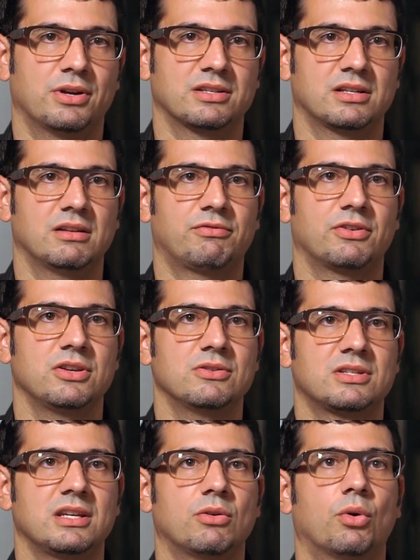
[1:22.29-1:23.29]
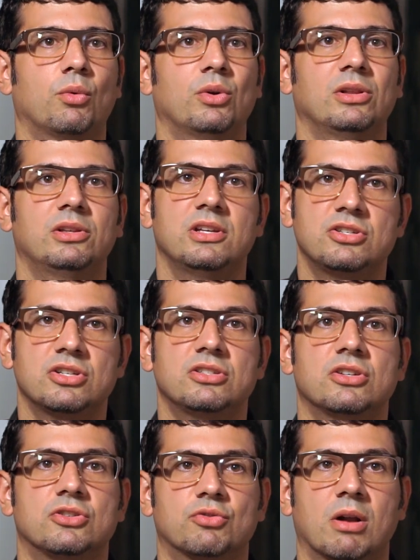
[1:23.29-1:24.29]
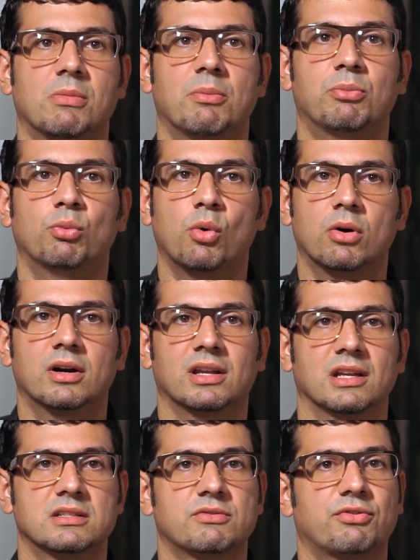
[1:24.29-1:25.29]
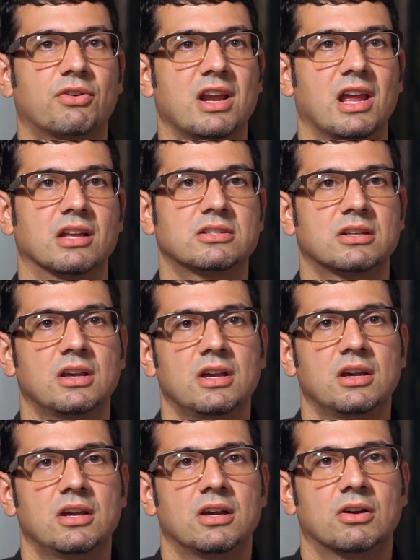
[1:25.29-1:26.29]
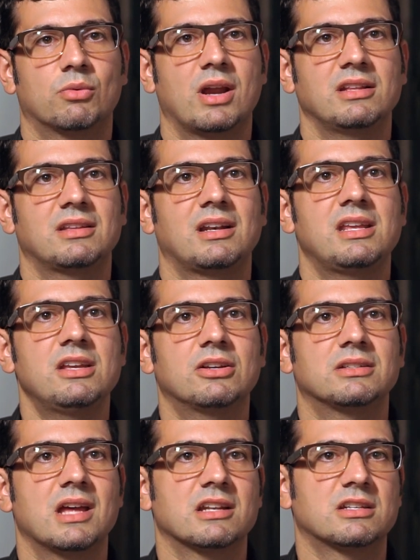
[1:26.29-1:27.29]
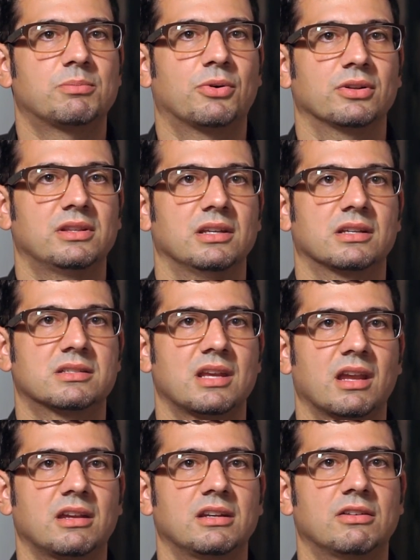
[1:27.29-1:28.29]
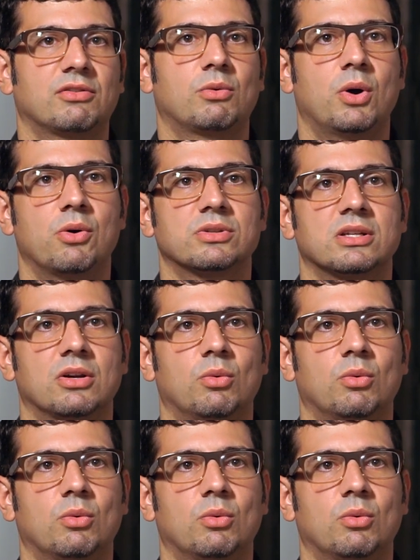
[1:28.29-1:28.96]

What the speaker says: the president for using religion to drum up war against France, writing that he could not support the executive, quote,